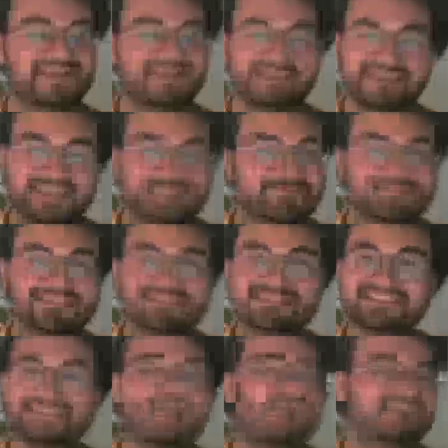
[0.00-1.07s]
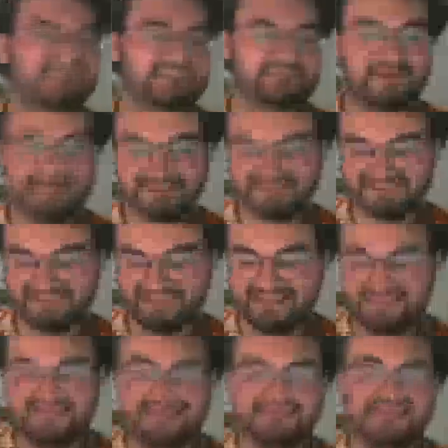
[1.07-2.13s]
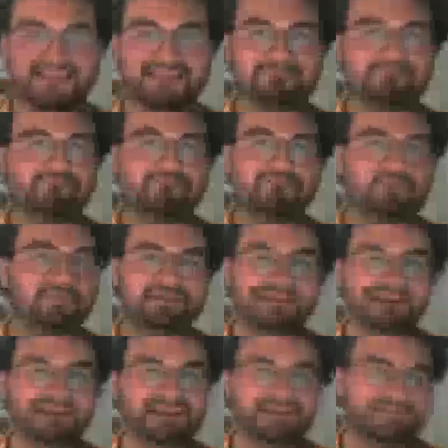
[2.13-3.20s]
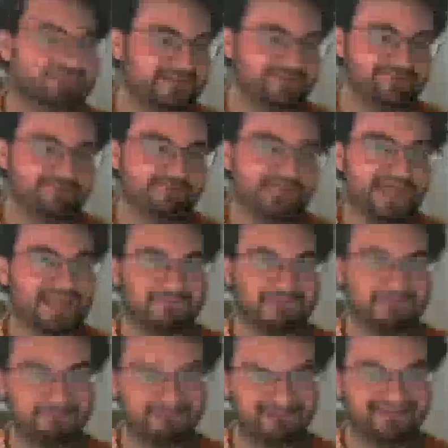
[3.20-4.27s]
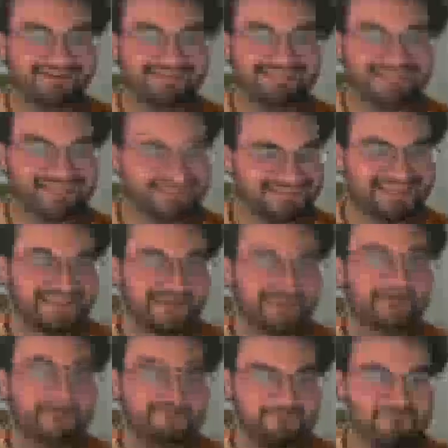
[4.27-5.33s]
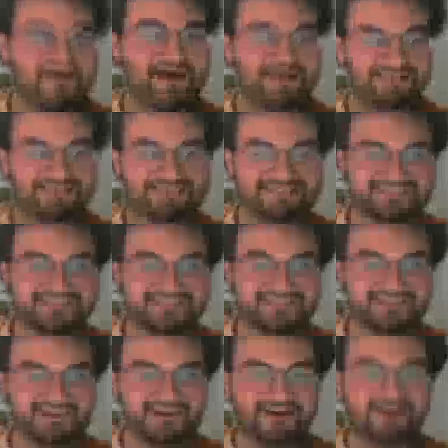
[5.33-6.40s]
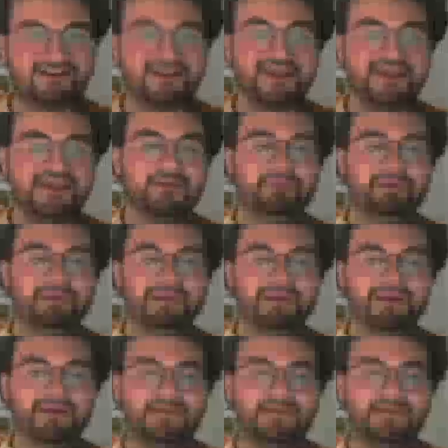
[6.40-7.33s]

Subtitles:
even slightly spicy. Like, probably not even black pepper. That's how mild these dishes are. But